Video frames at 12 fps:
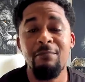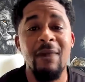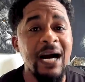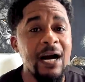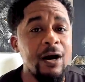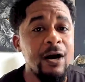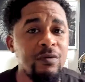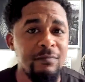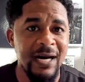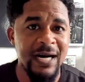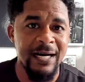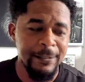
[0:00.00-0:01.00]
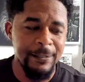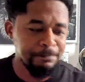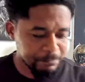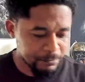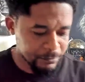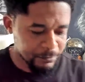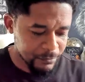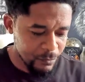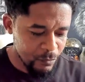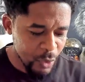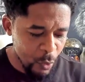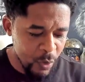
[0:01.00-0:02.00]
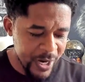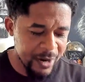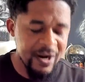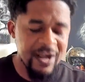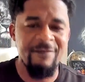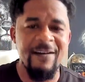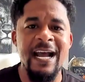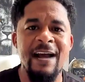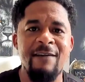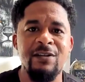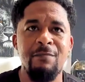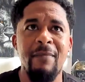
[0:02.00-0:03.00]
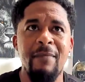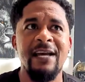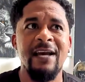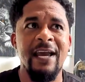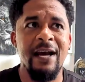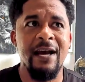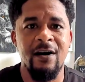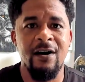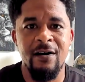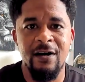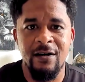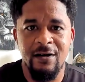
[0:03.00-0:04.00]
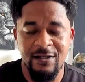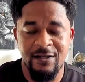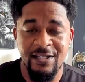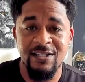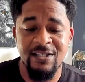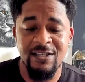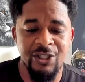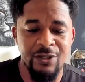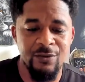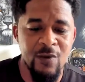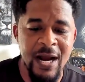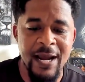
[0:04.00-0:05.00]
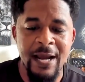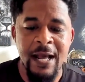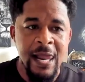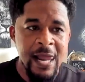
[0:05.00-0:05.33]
my own mind where if I have to make a decision, right?